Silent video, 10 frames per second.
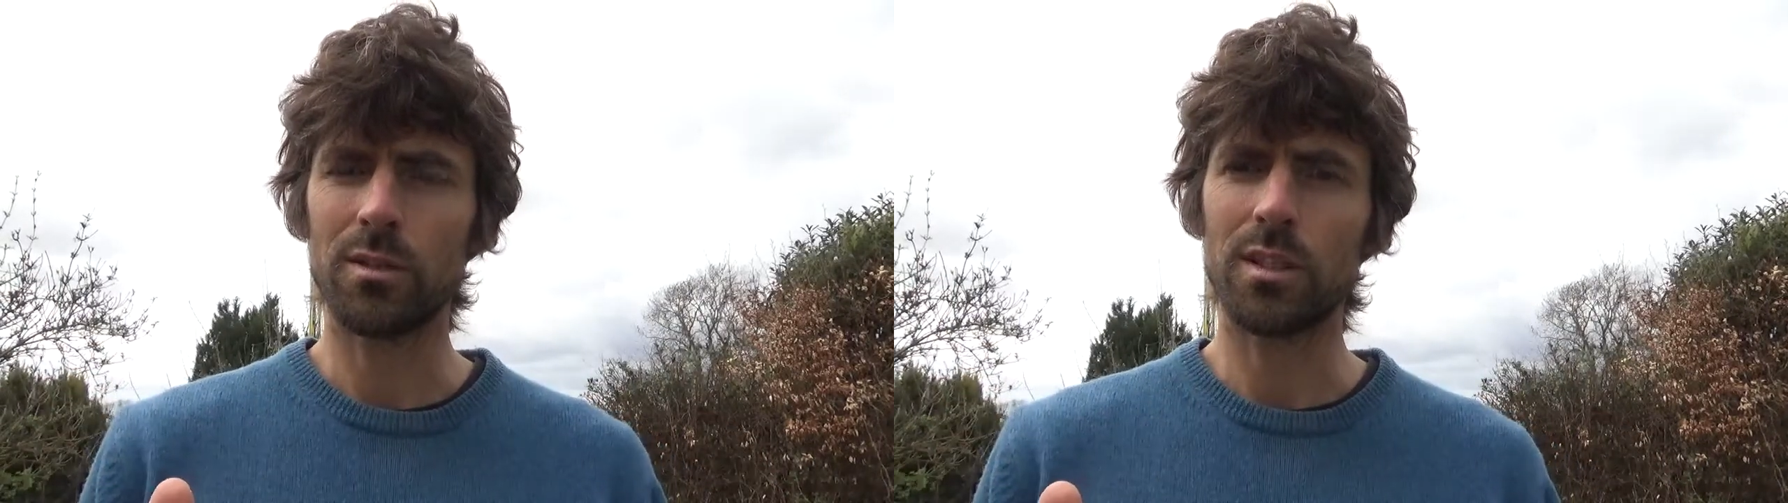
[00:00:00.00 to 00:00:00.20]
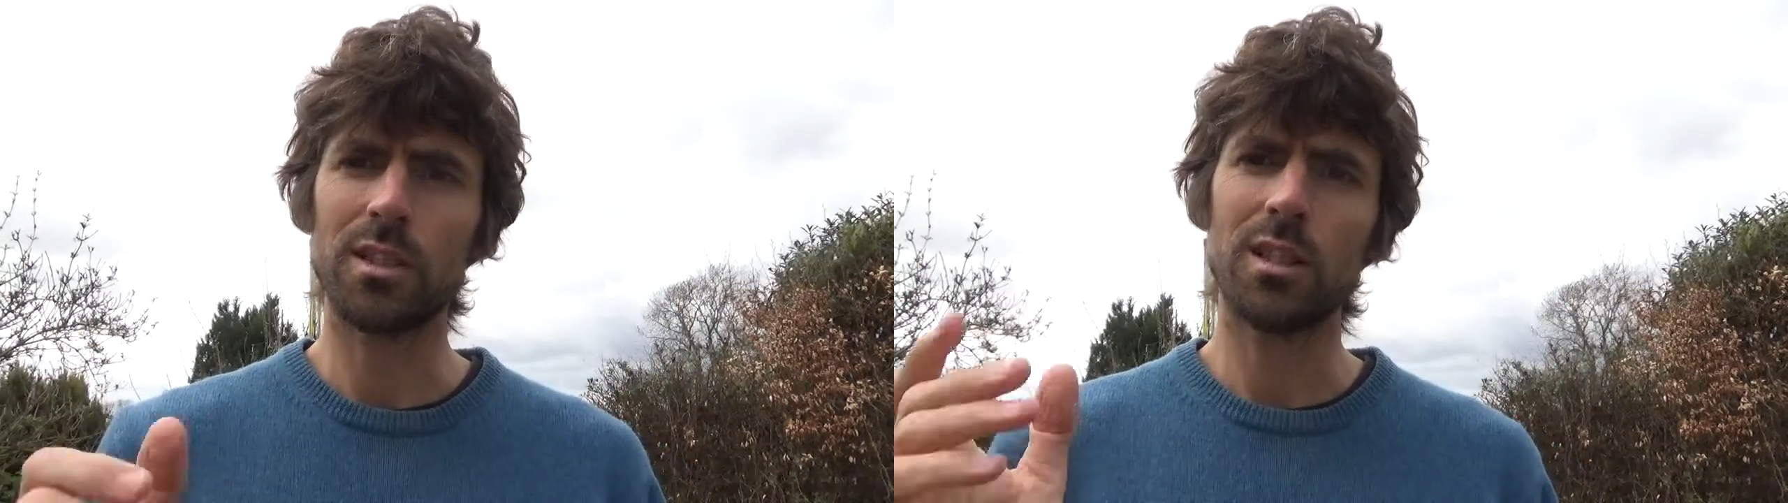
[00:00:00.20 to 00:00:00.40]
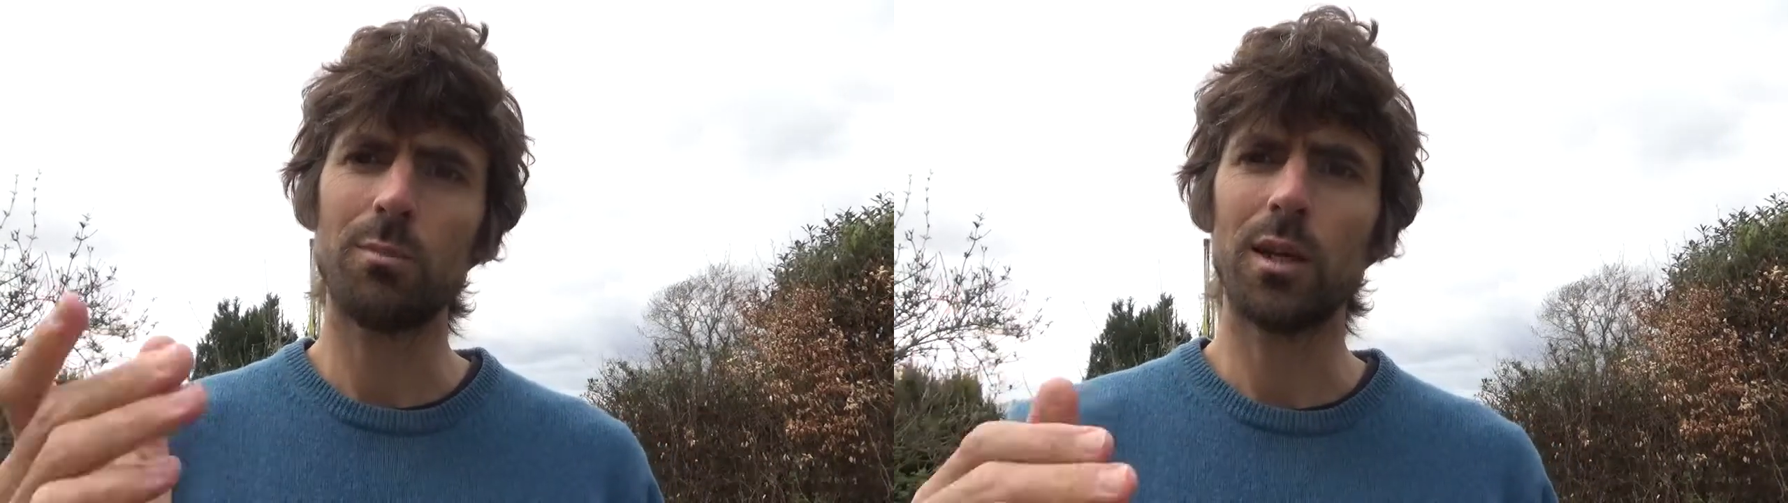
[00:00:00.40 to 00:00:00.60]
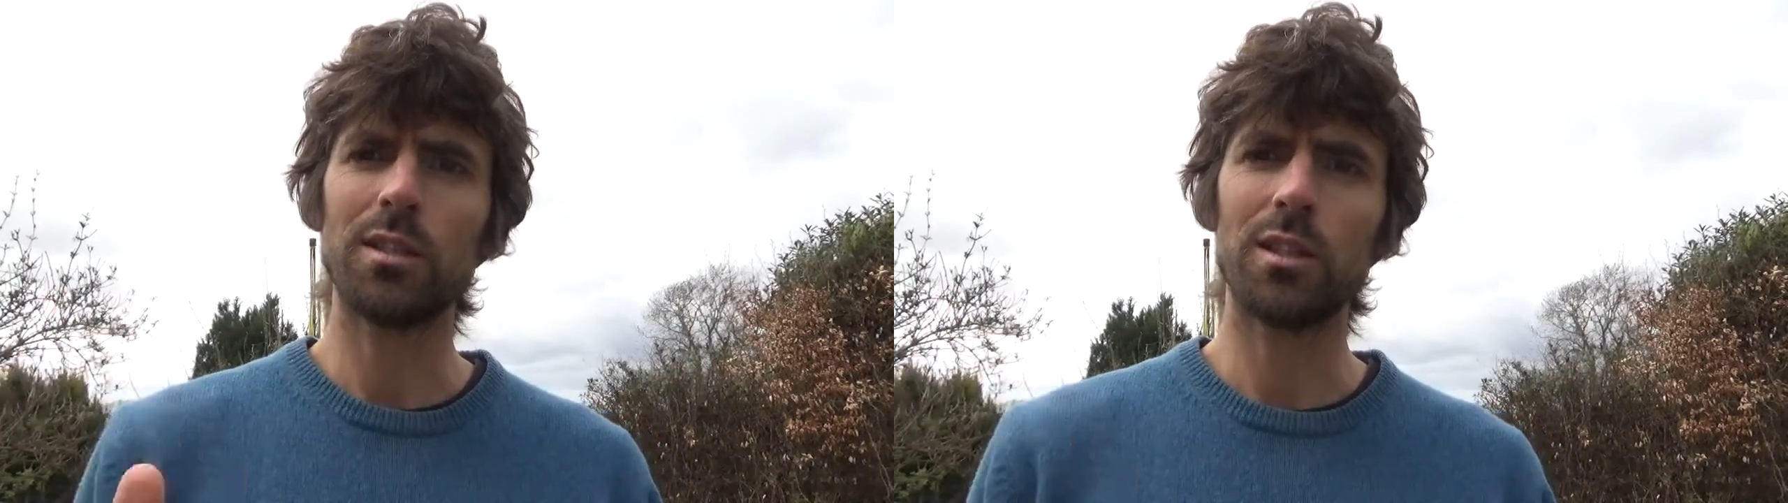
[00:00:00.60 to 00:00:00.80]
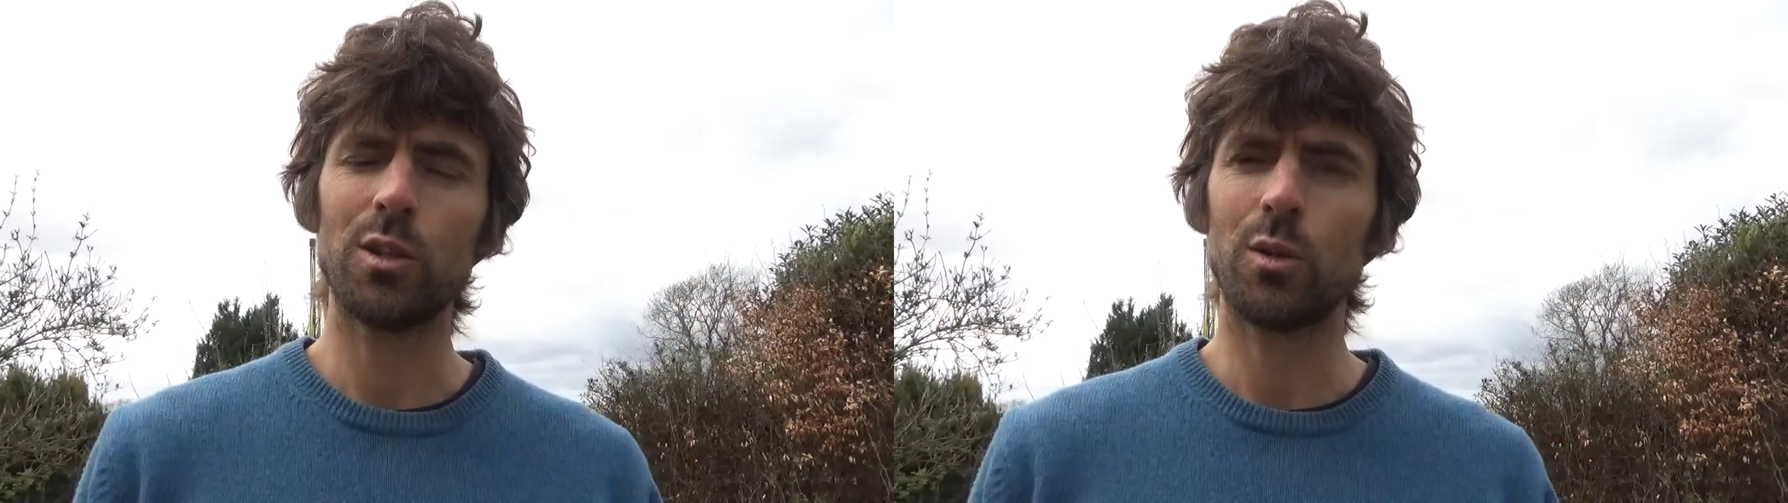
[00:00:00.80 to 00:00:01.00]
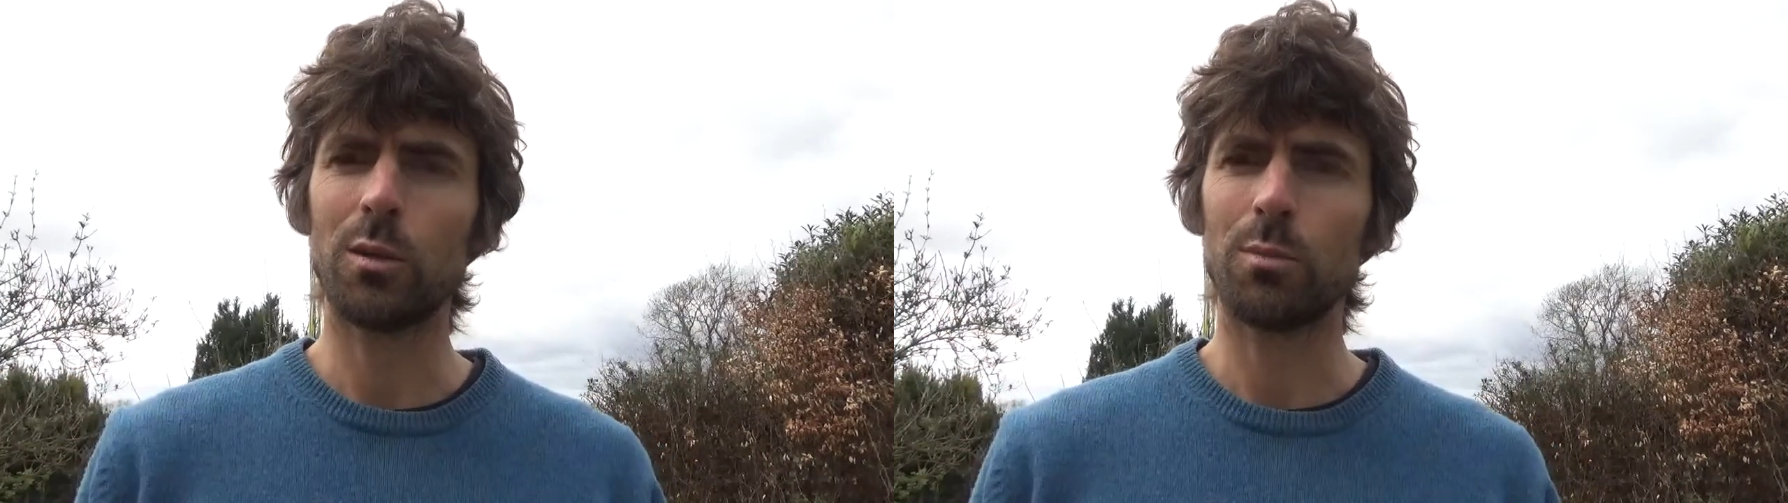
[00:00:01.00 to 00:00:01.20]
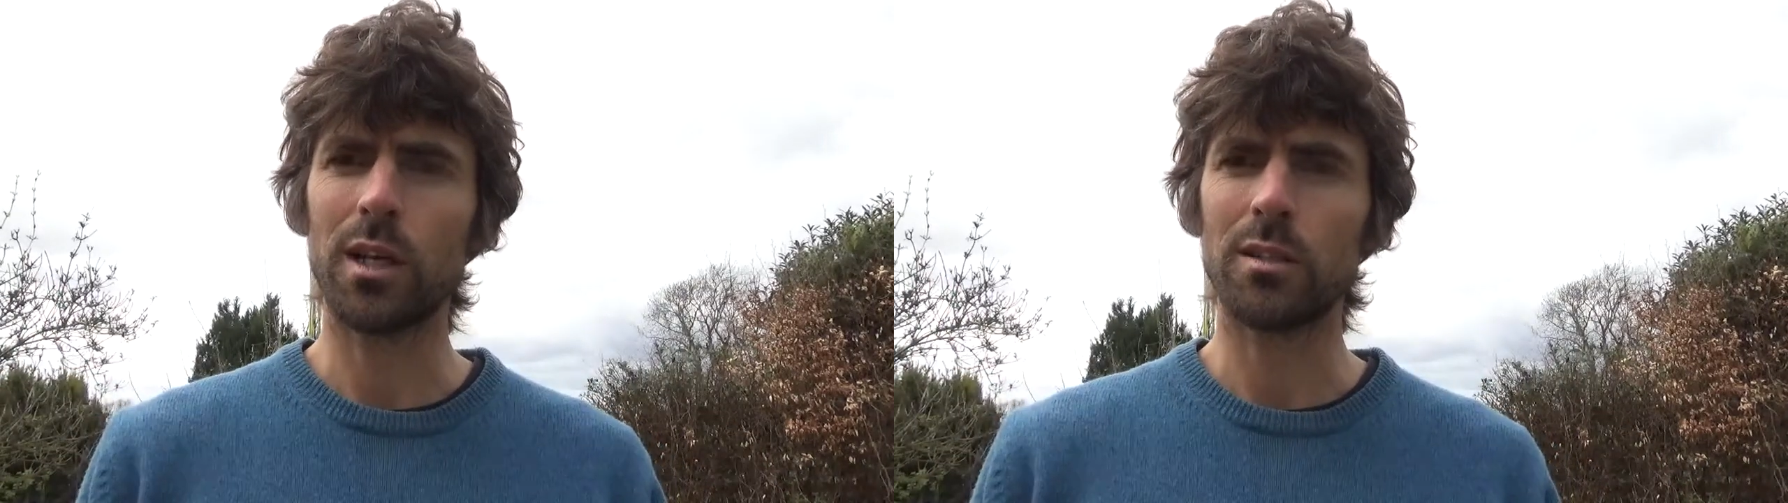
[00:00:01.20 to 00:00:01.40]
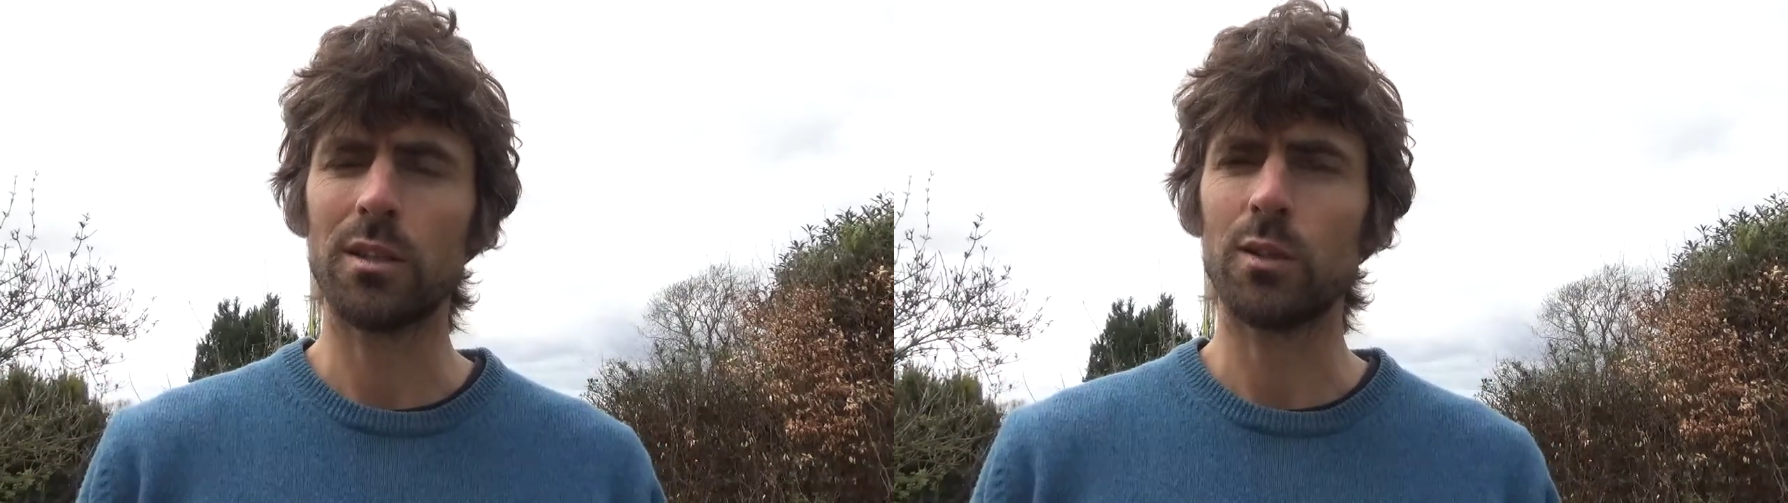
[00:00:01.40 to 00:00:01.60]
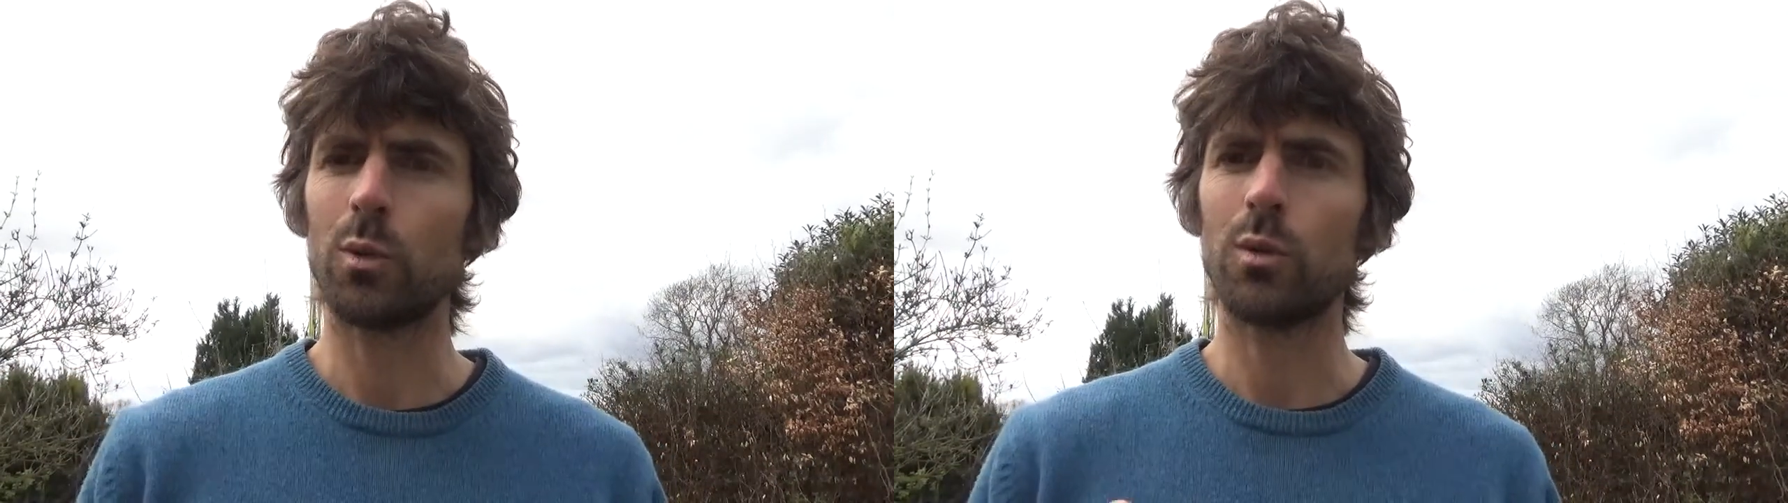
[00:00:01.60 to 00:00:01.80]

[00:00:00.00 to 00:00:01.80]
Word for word: This is the basic yoga practice.